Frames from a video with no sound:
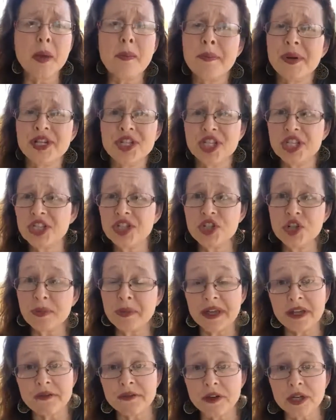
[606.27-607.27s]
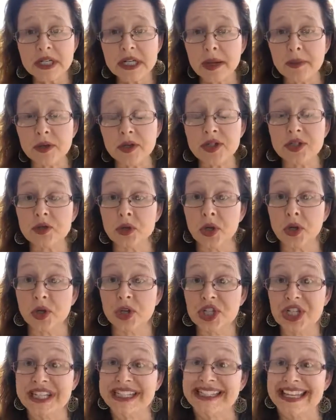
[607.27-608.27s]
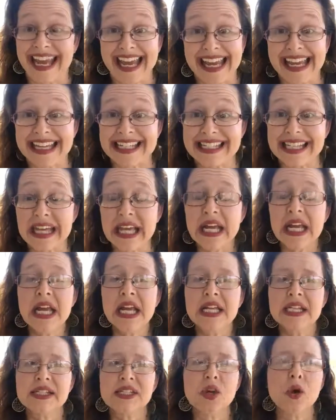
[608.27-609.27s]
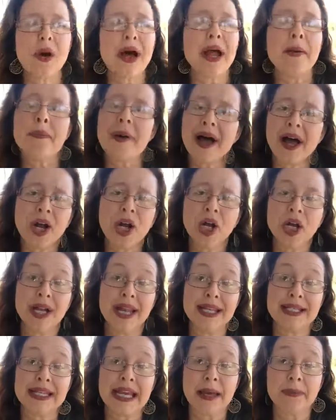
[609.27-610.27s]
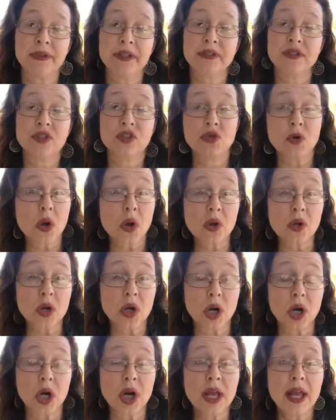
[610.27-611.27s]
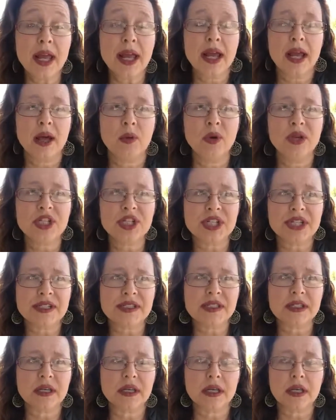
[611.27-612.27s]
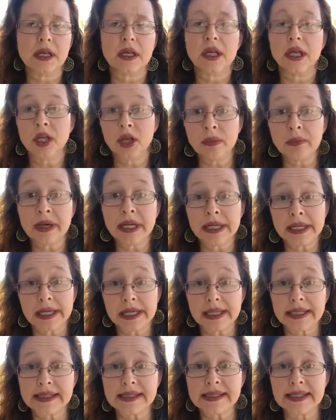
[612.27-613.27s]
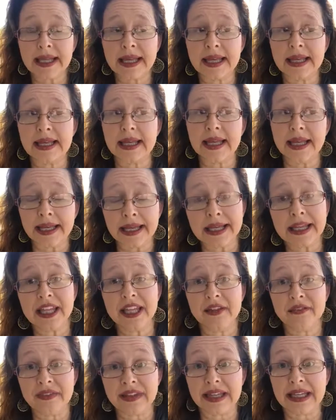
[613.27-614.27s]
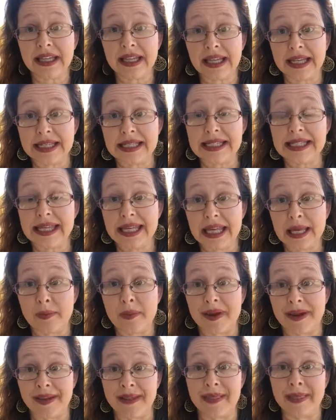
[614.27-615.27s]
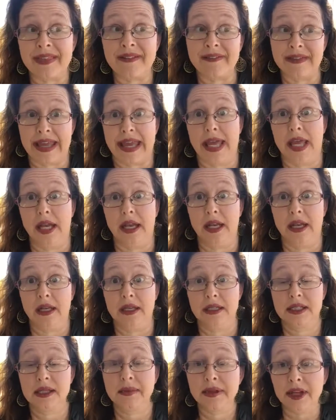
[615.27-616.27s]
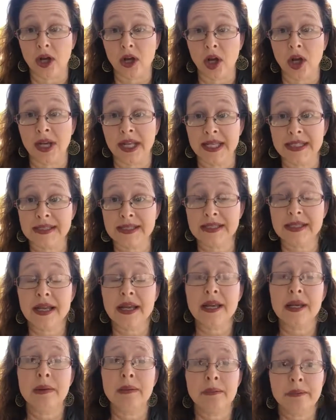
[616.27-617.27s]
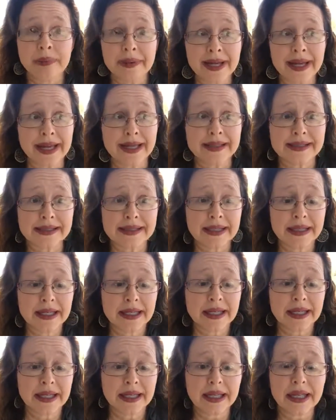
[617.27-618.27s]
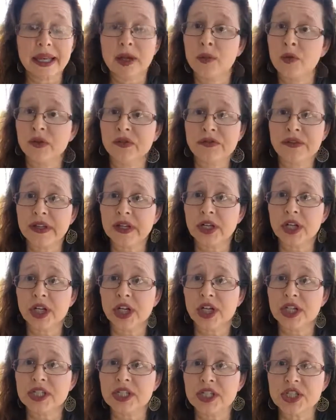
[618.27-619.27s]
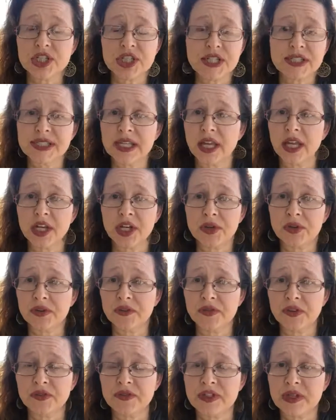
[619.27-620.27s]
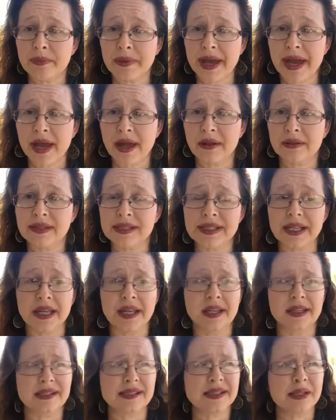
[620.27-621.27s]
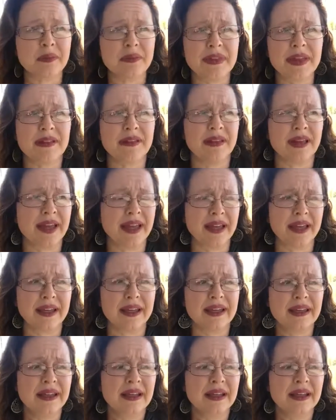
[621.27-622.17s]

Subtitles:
But she's too big for a double stroller. She's 8. So I bought her an adaptive stroller, which is humongous and inconvenient to keep in the van, to be honest. But it will fit her till she's 150 pounds and something like